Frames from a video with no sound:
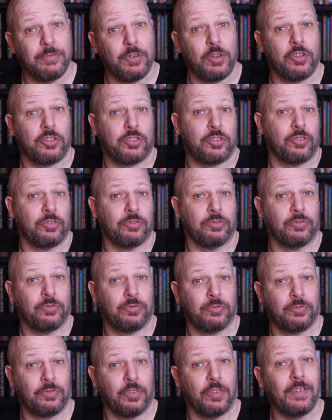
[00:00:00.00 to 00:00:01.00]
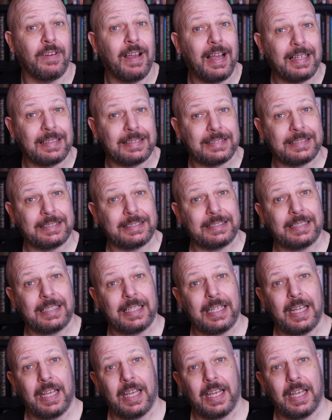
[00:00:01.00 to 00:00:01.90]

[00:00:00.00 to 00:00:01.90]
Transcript: version for us